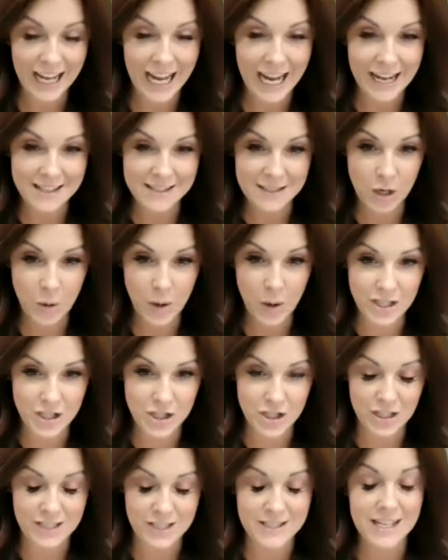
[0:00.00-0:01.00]
ask
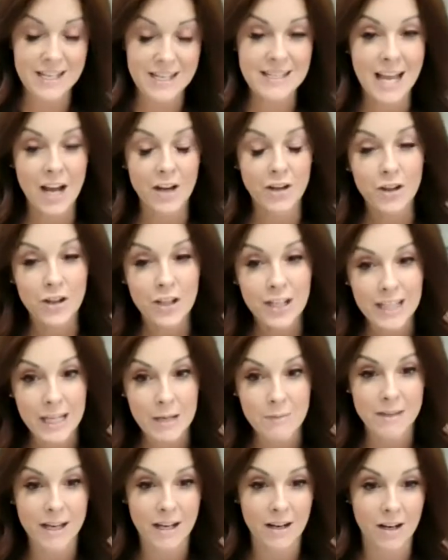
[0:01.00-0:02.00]
questions is how you're going to
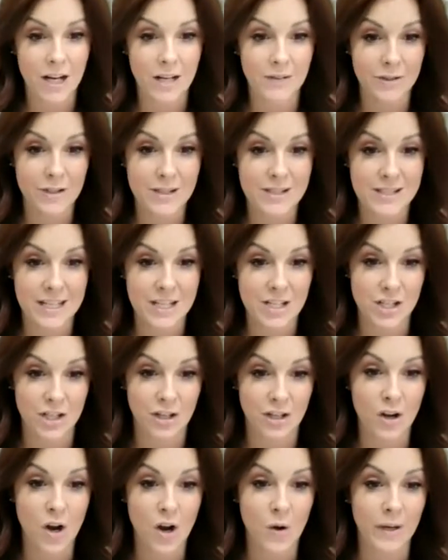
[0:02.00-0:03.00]
keep that
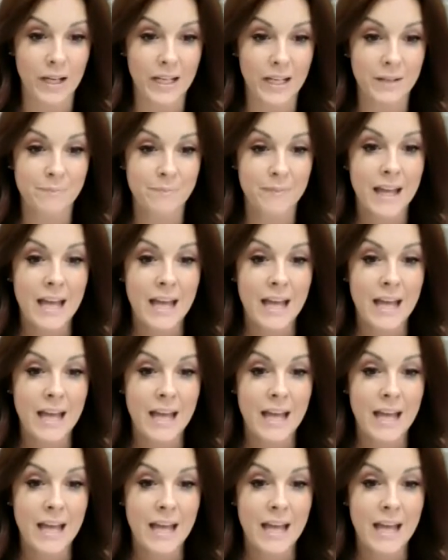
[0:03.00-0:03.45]
conversation going.